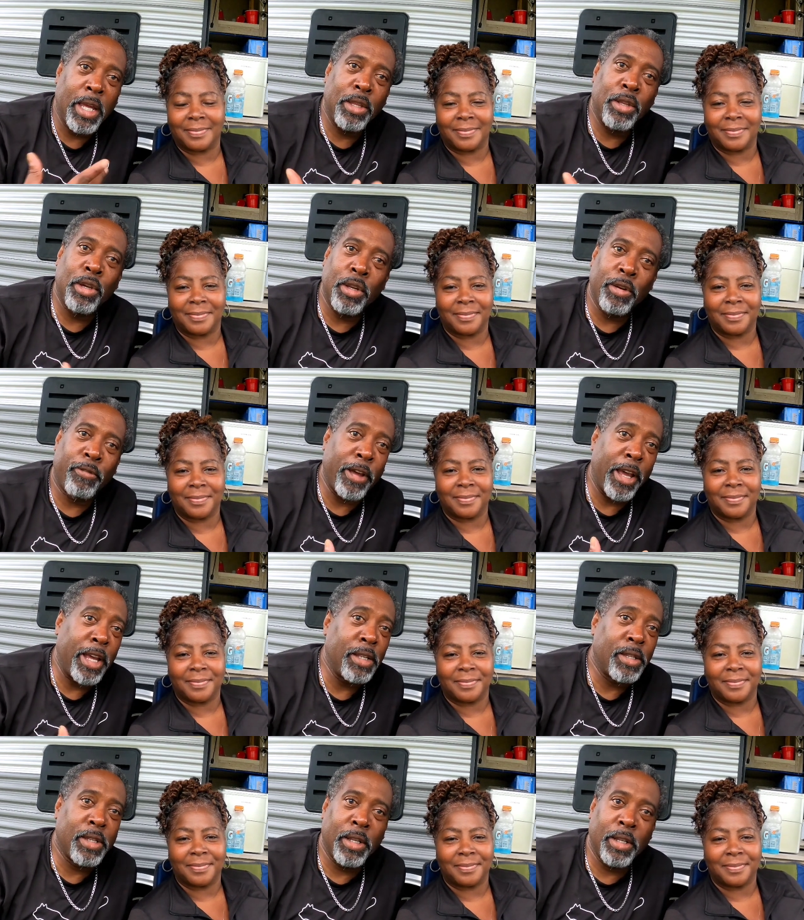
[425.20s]
Speaker 1: hitting you in the
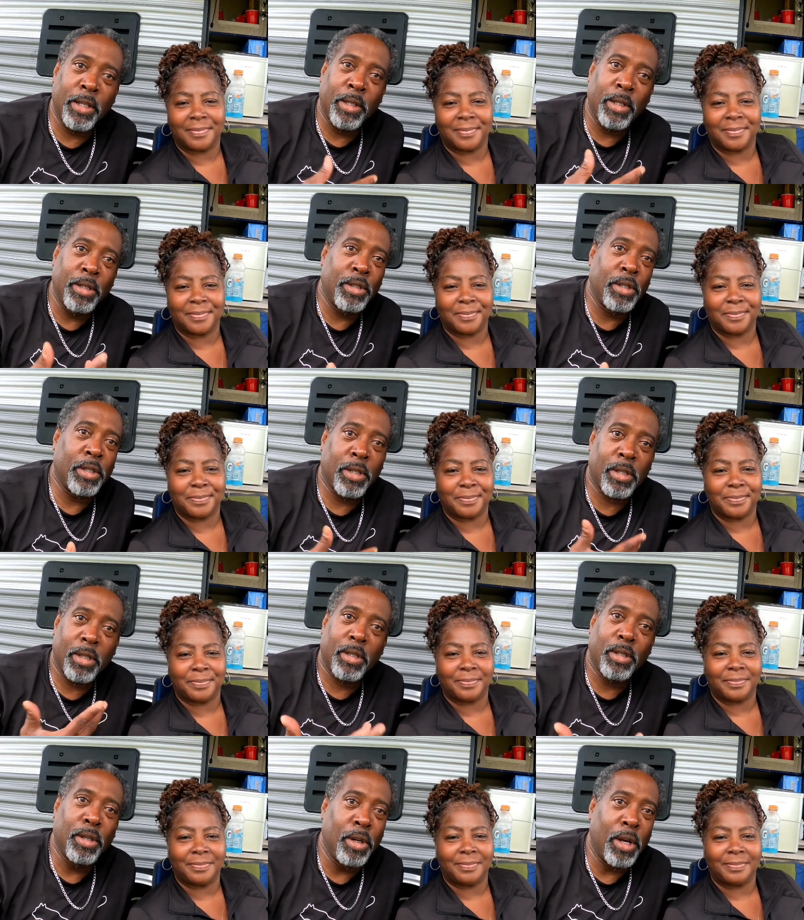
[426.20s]
face and it's
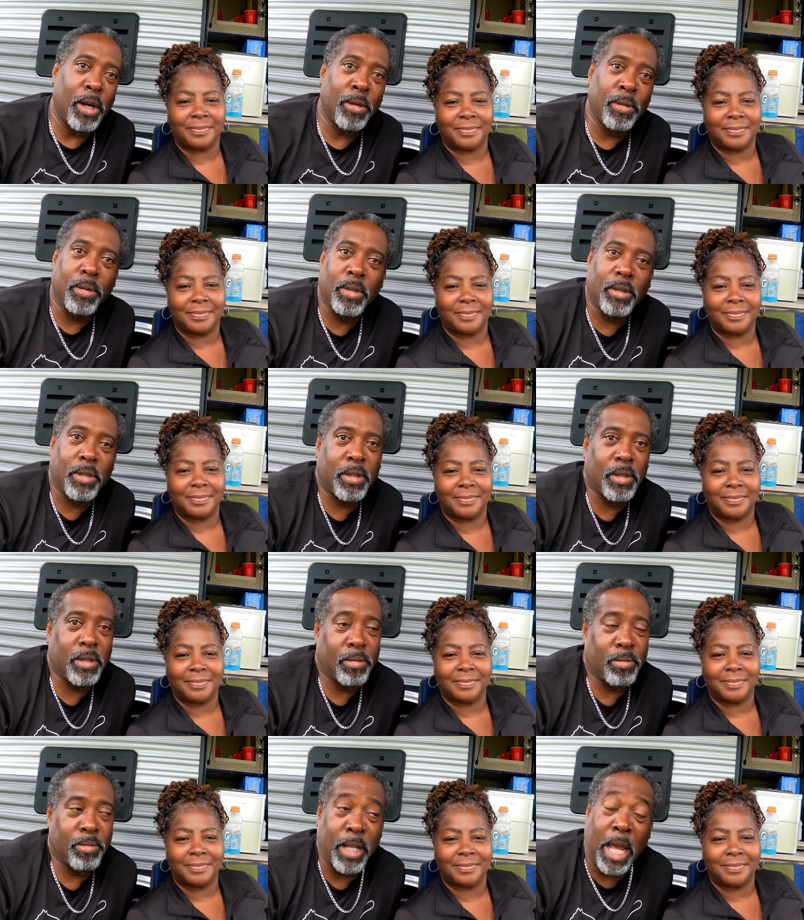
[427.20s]
just, you know,
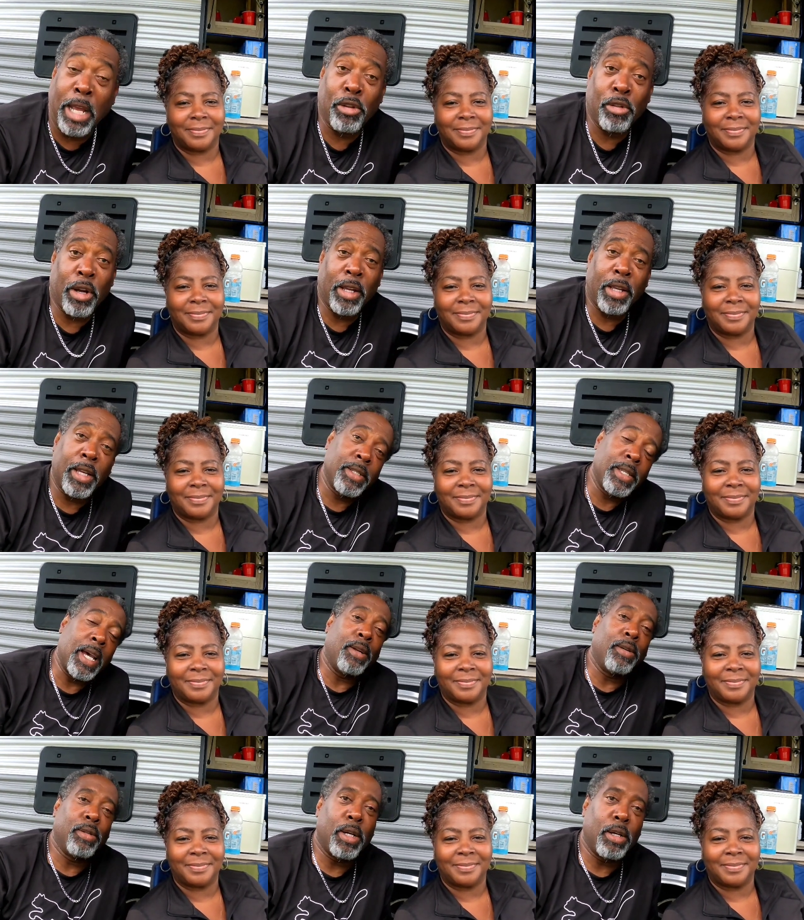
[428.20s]
nature, I guess.
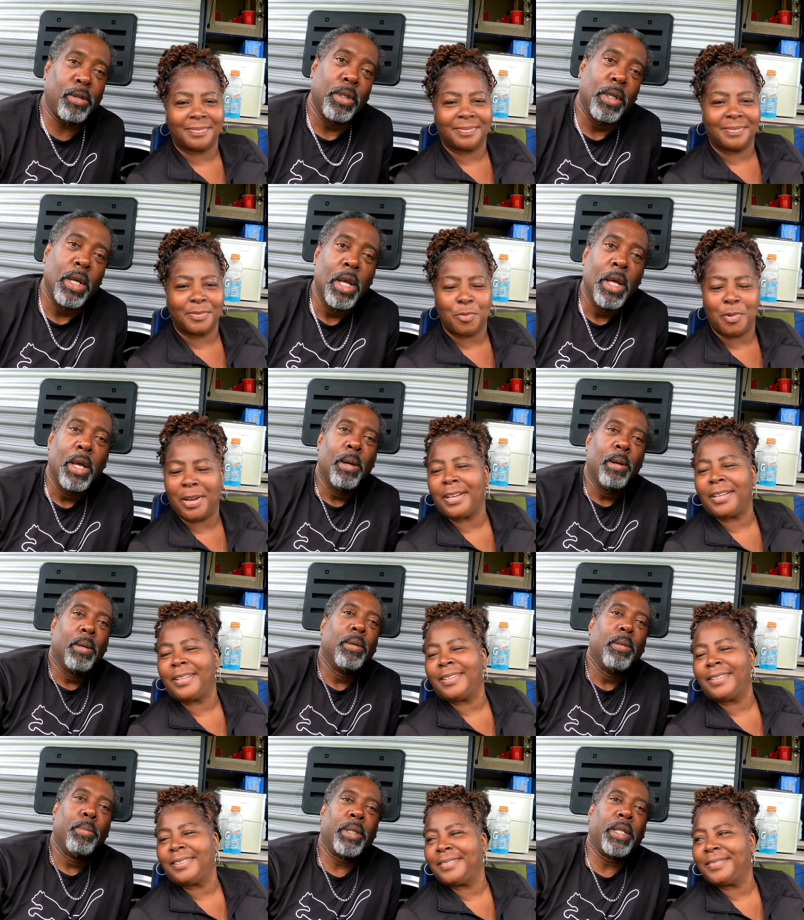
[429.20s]
I don't know.
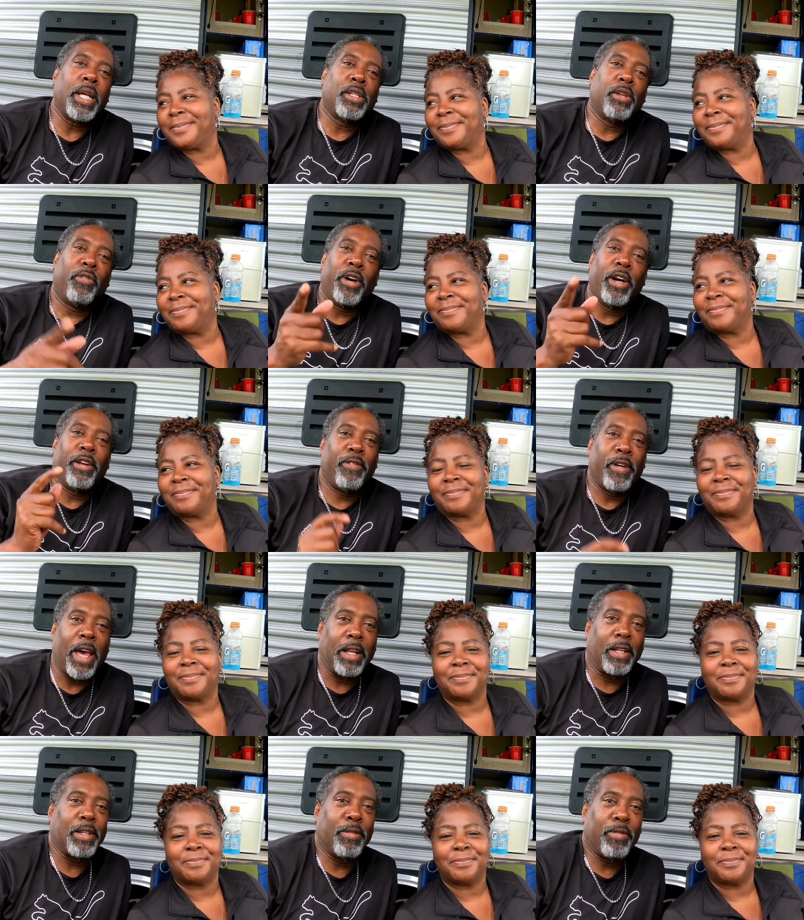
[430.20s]
Really? But that's a fun
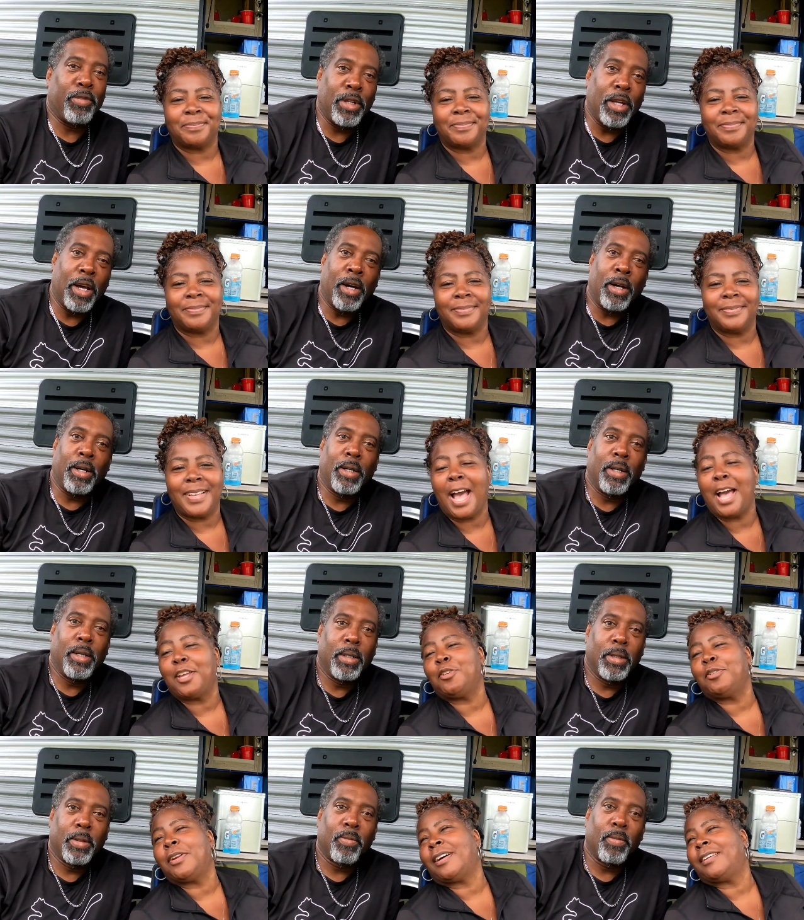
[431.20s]
fact, though, for y'all.
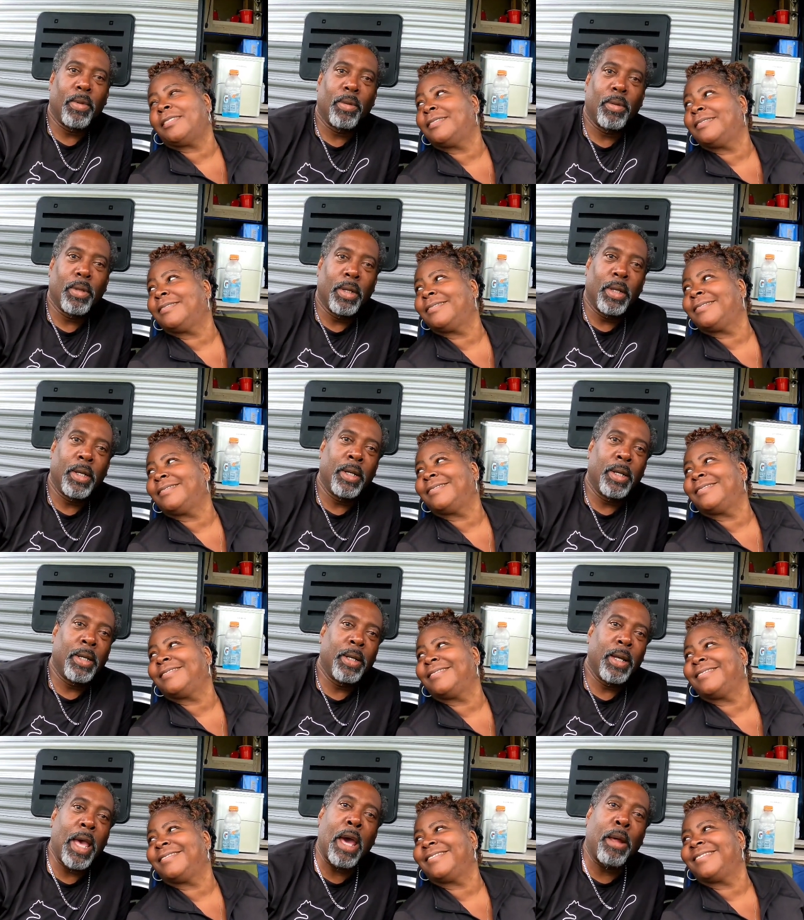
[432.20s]
How you know?
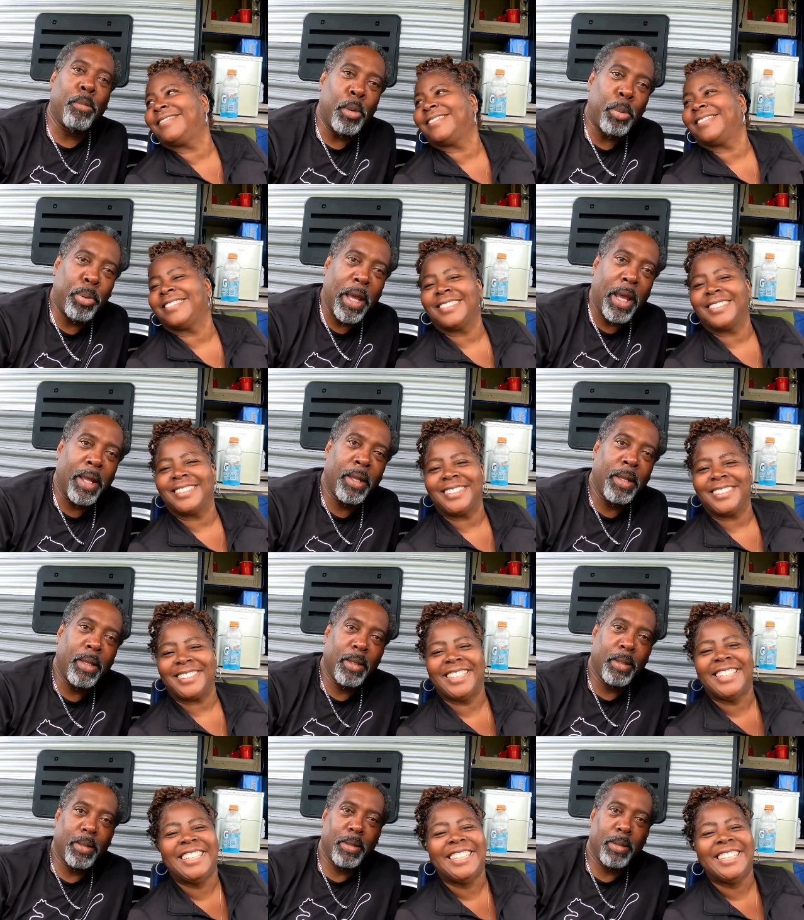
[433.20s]
Uh, Animal Planet.